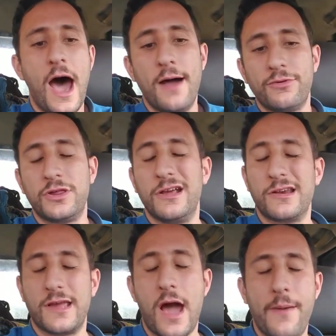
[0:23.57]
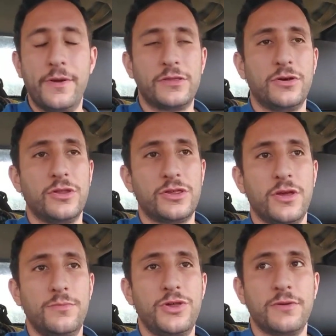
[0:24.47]
I'm just here to comment on the
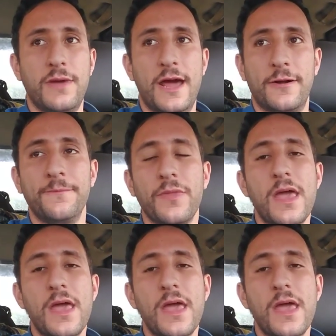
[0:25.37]
subject matter.